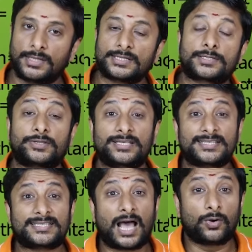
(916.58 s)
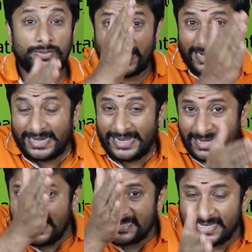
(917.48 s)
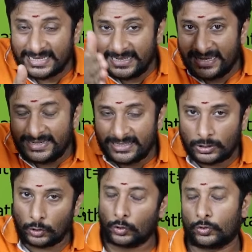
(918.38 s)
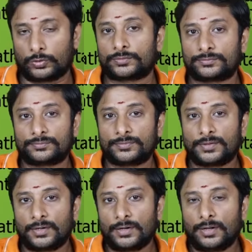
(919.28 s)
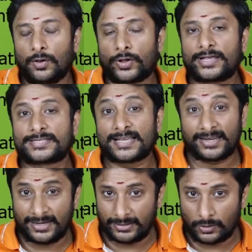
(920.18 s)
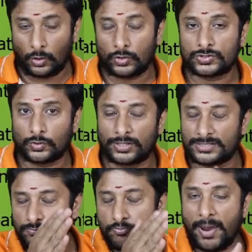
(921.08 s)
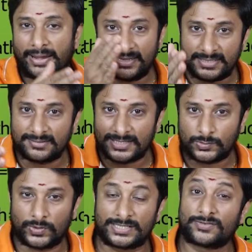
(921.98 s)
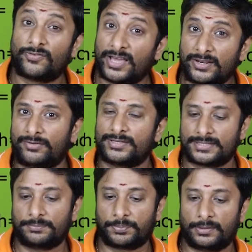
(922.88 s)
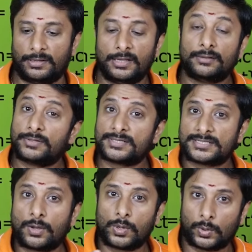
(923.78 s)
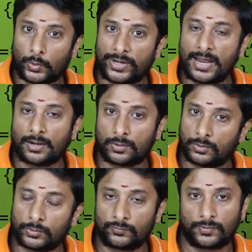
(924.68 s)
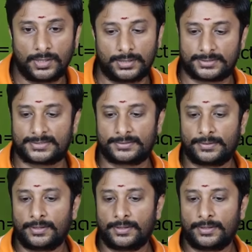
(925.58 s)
So this is how they clearly segregate the code. Okay, segregate the code so that managing this one is very simple. This is how your React code works.